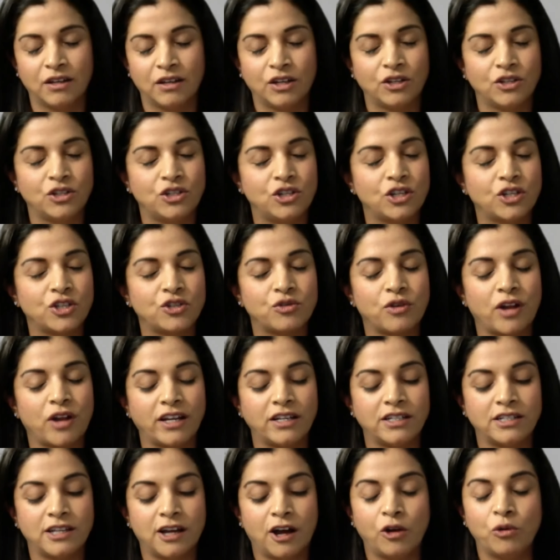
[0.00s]
Just write
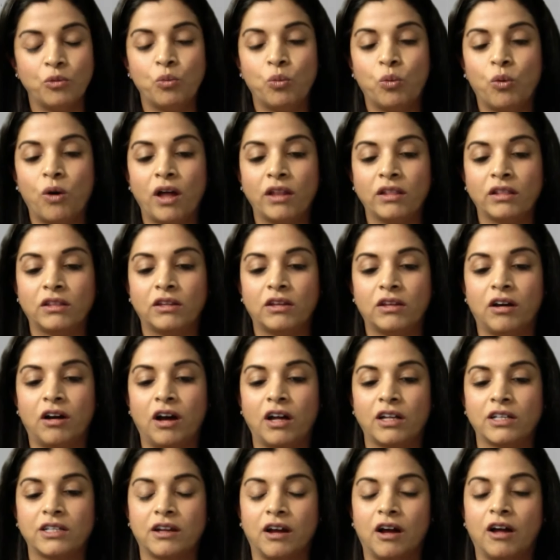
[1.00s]
down one
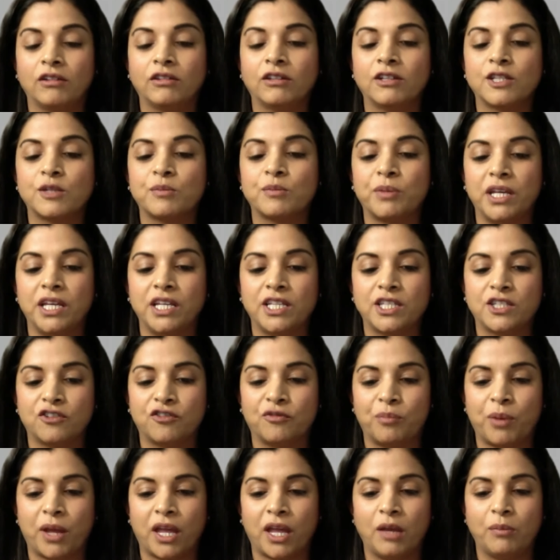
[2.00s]
thought on this piece of
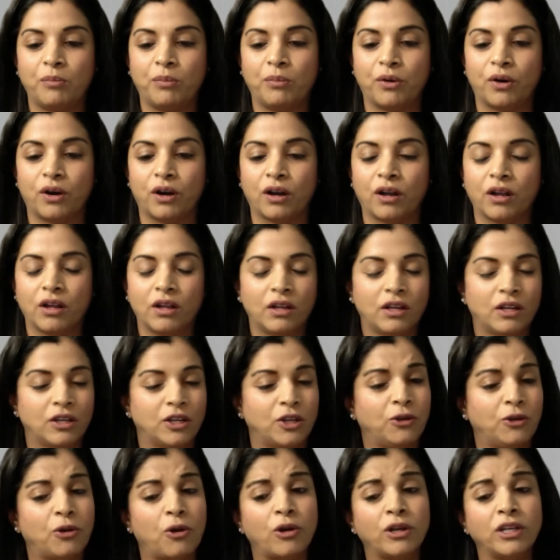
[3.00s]
paper.
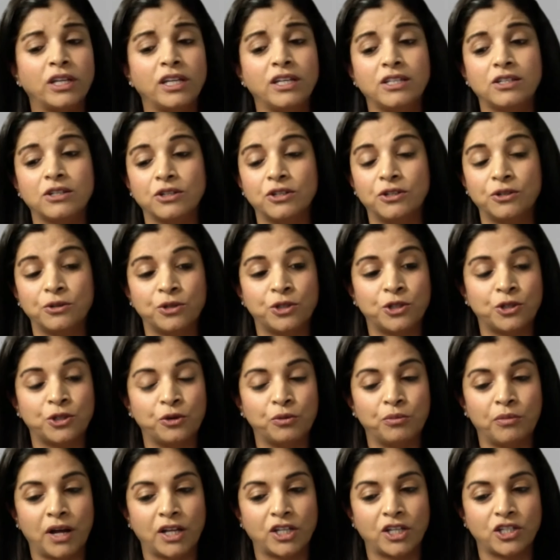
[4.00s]
You don't need to do too
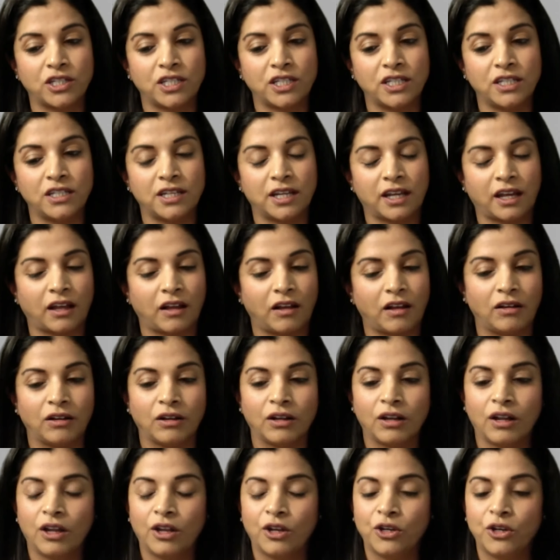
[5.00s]
much detail,
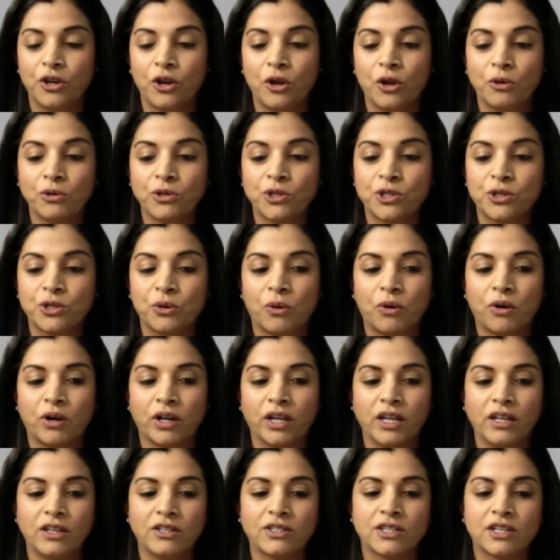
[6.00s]
no
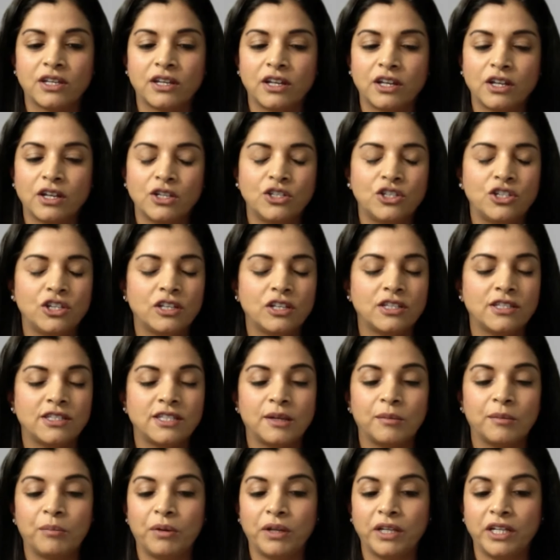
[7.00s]
stories, just
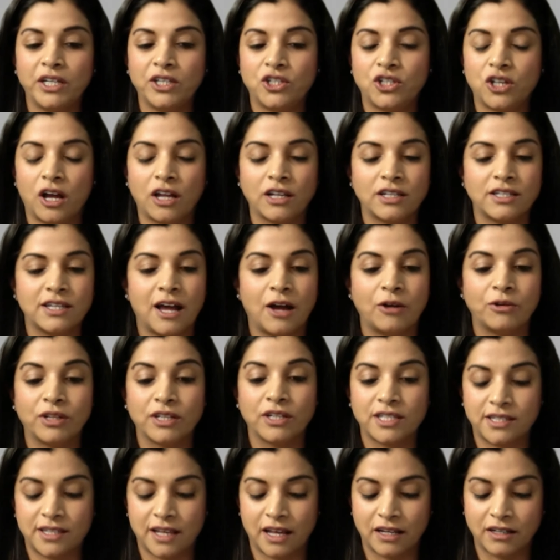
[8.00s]
simply jot down a
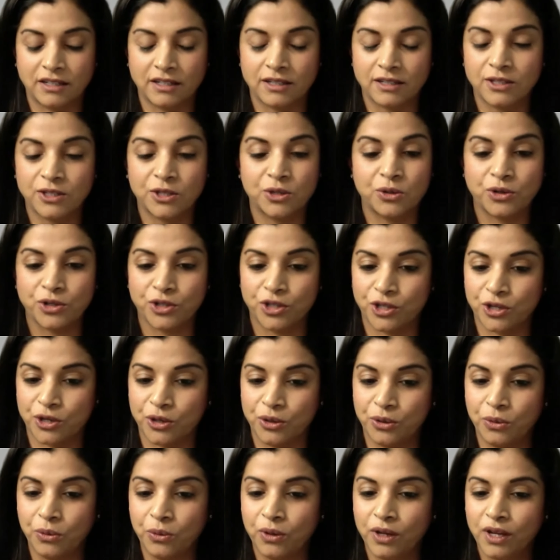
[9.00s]
sentence or
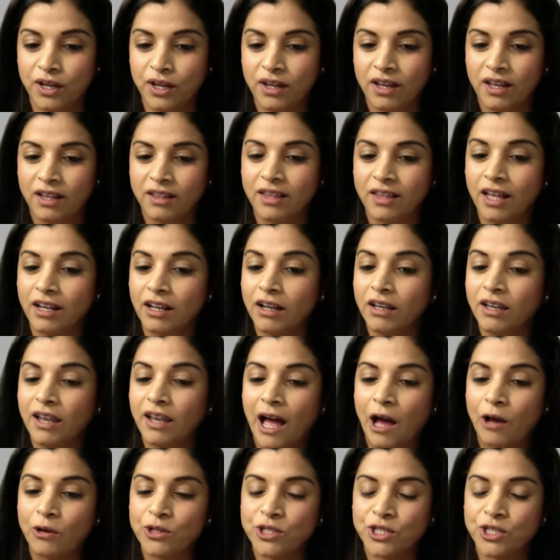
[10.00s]
two that
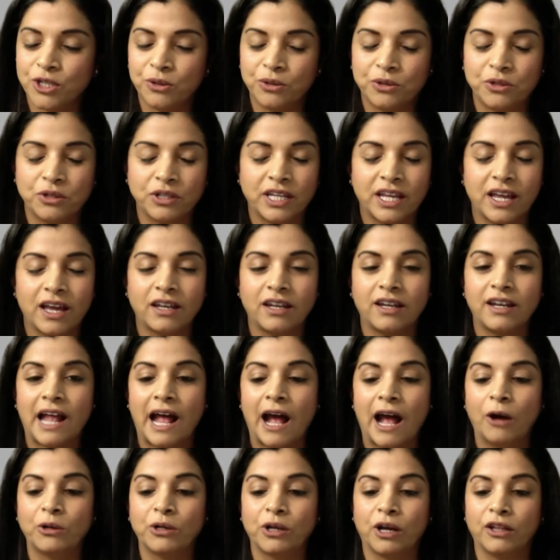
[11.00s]
allows you to get it
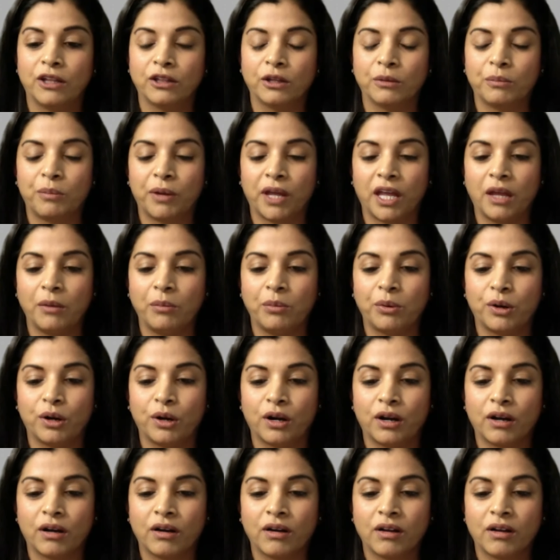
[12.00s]
out on the paper.